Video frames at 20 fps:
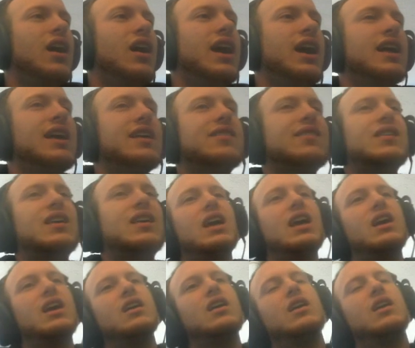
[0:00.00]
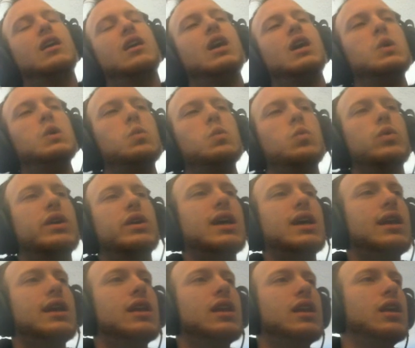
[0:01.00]
Alright, ace-king. We're
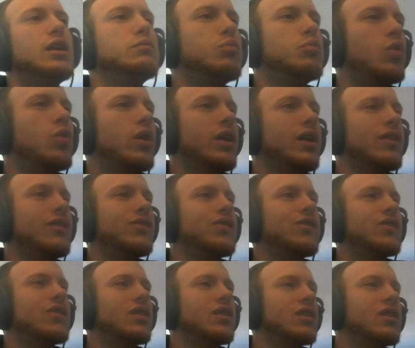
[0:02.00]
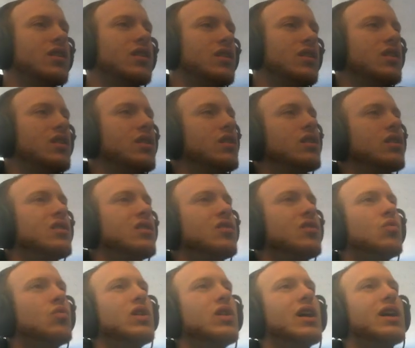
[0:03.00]
getting it in, boys.
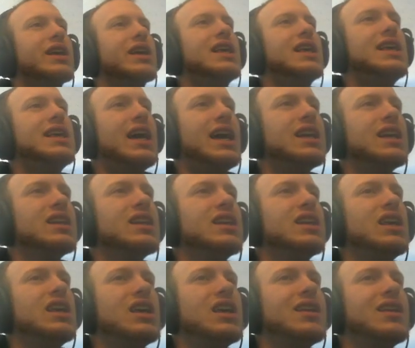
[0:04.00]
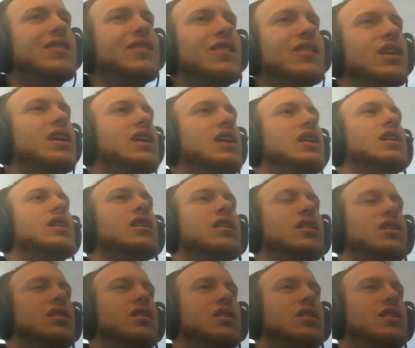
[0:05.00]
We are getting it in.